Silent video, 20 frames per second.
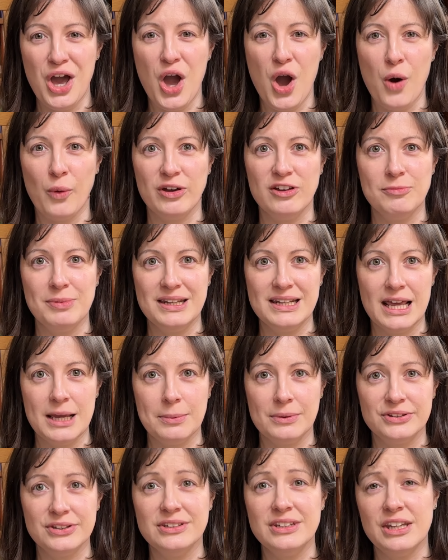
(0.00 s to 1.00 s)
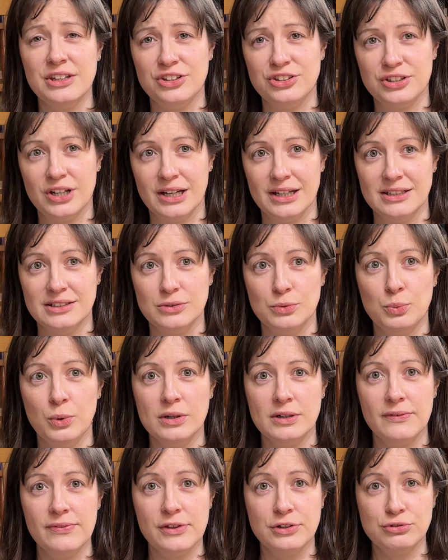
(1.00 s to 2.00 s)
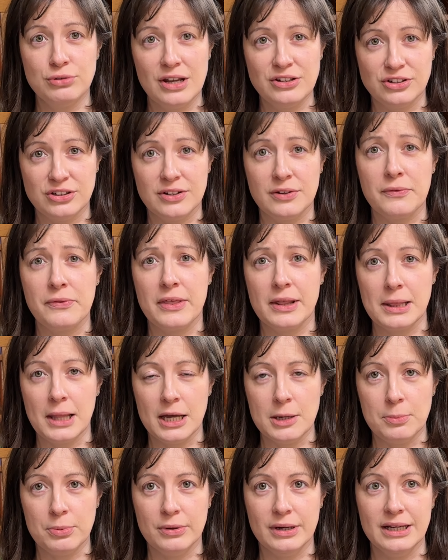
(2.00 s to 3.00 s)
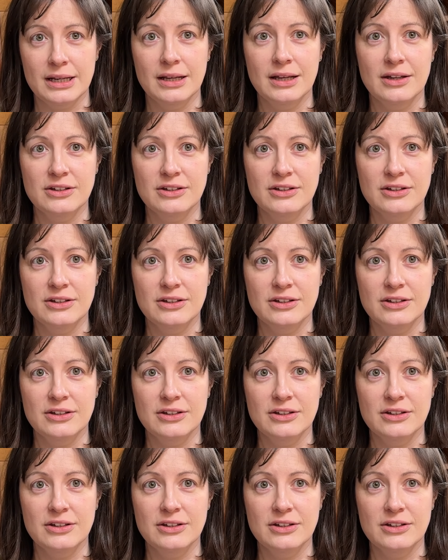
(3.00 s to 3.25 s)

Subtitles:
we've been able to digitise one of the treasures of the library